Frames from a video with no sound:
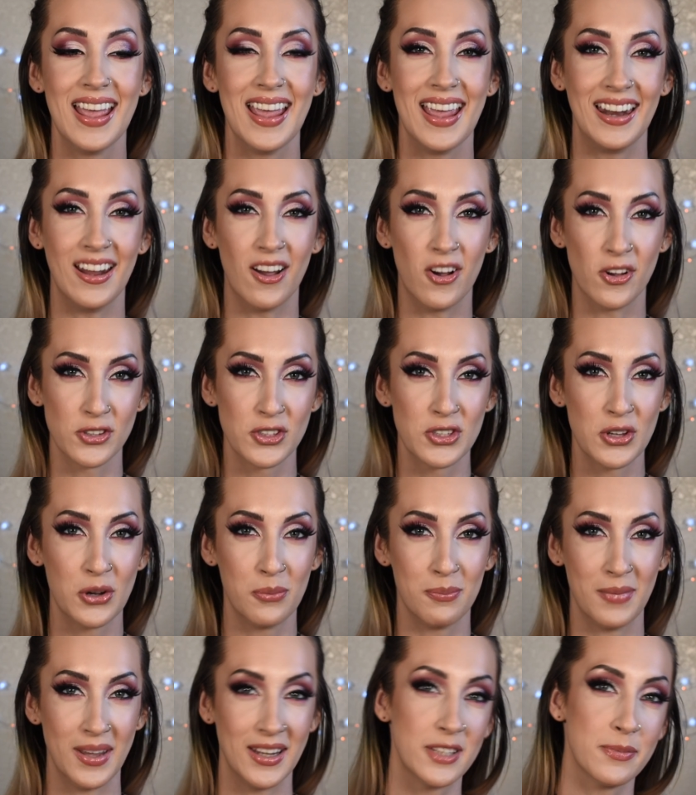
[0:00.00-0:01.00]
It also
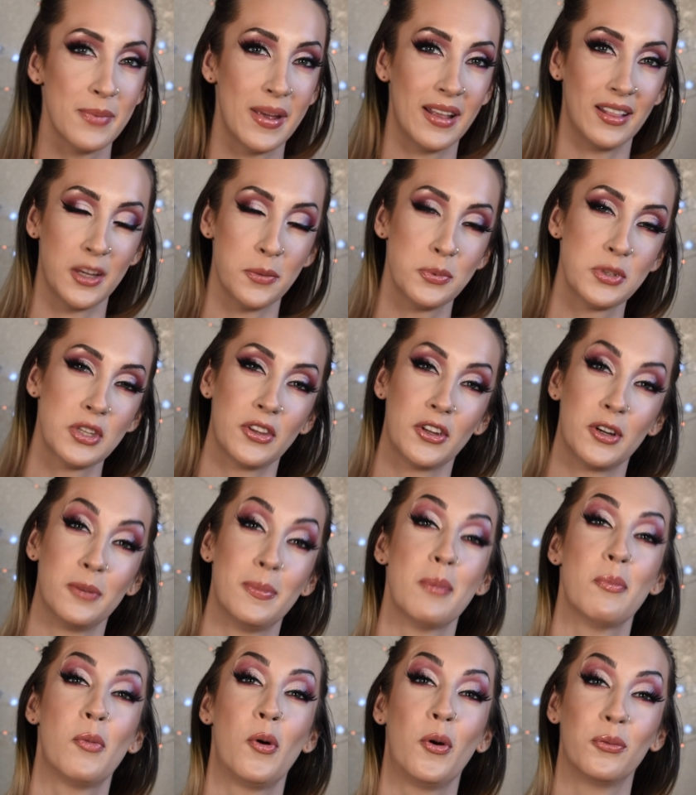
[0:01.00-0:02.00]
makes my lips a little
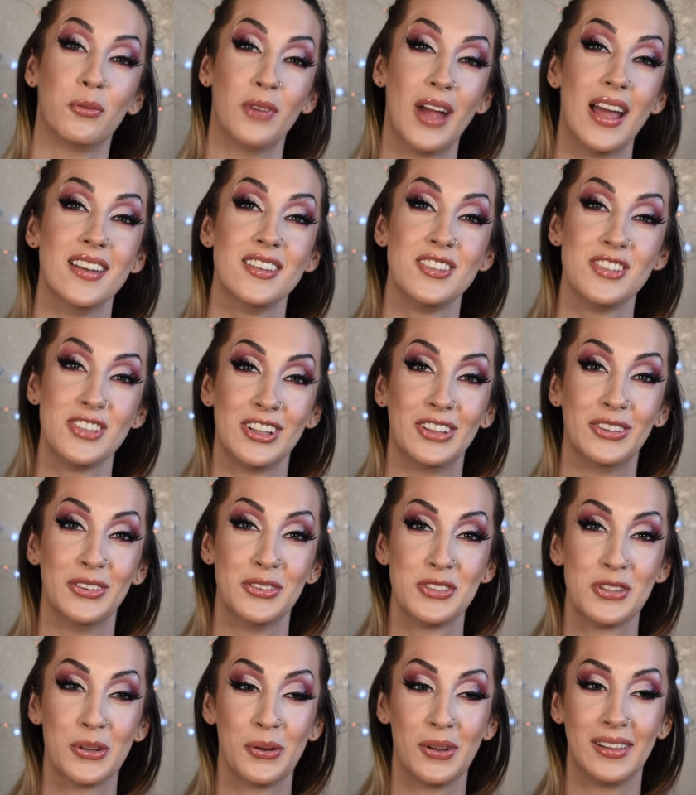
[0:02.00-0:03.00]
bit more red too,
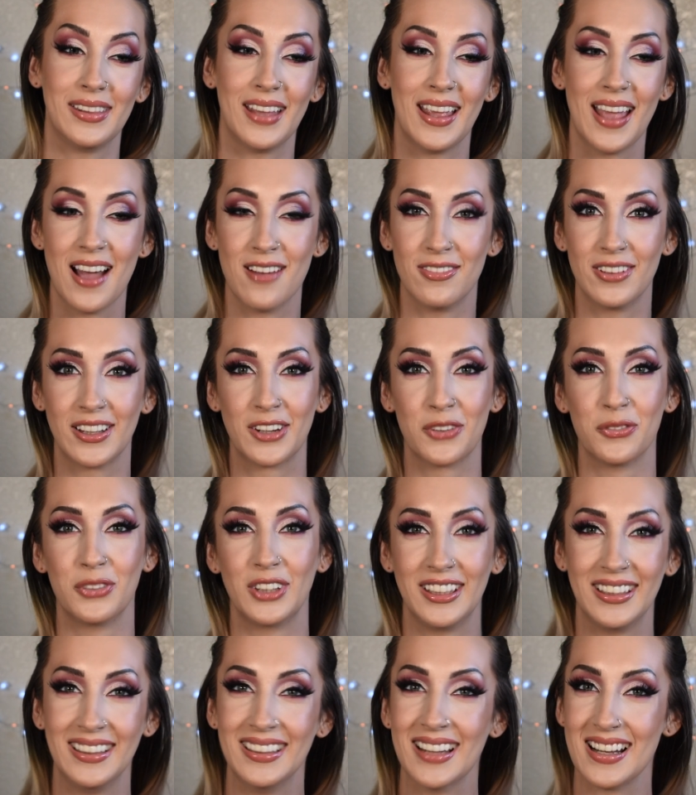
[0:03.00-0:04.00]
so they have like a
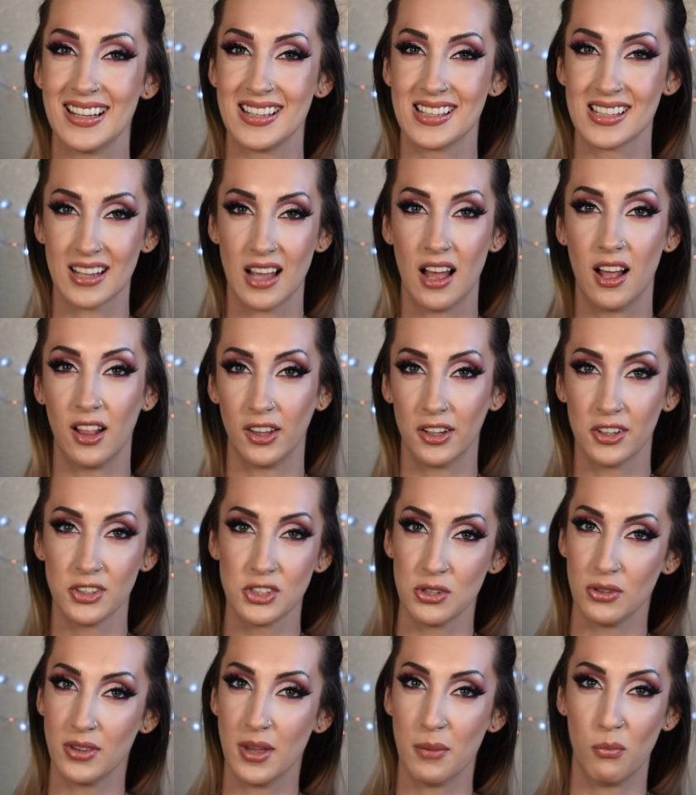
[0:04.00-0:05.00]
really nice color
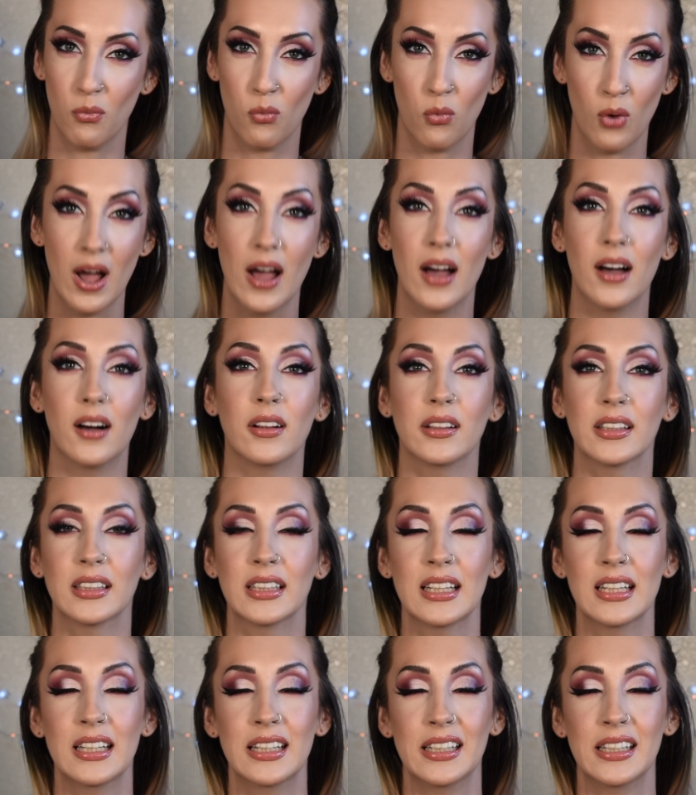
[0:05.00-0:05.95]
to them while